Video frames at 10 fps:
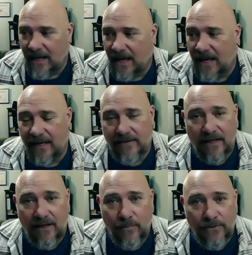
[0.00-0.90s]
and
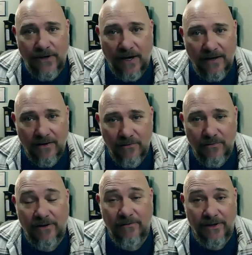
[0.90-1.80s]
we'll talk
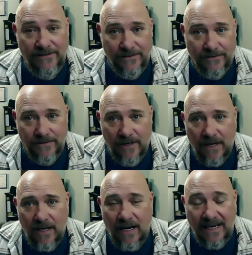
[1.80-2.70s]
very, very soon.
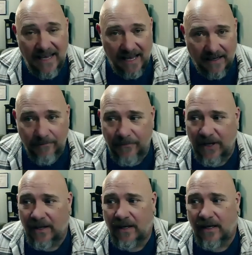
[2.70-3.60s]
Again,
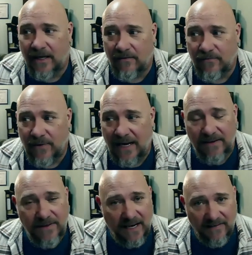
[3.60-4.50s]
if
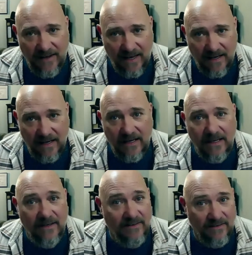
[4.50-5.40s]
anything I said
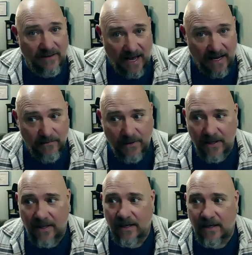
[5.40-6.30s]
in this live
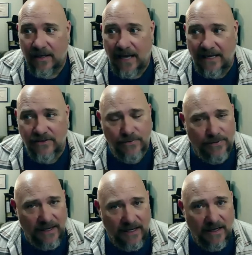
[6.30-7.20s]
has you
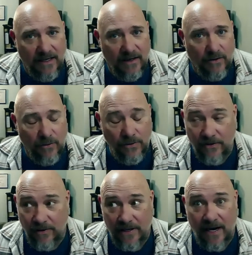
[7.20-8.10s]
thinking, holy
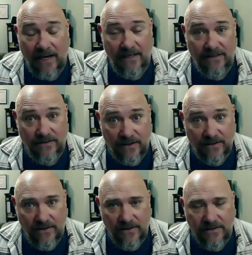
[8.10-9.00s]
crud, I need to talk to
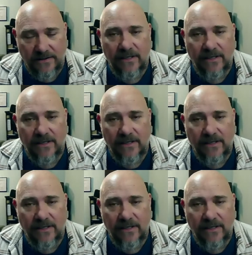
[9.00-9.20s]
Kurt,